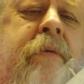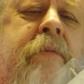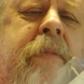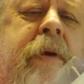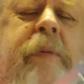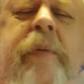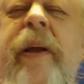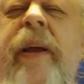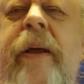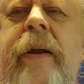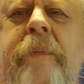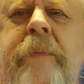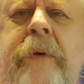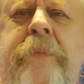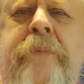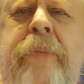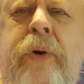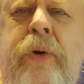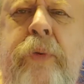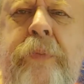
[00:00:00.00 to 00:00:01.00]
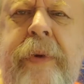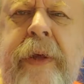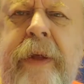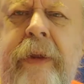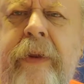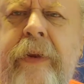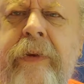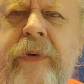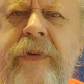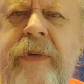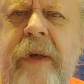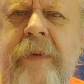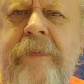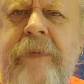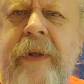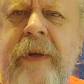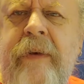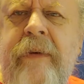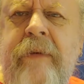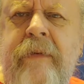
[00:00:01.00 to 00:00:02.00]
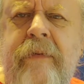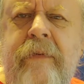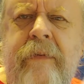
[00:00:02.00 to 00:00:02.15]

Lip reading: Maybe I get him a blue pill or something.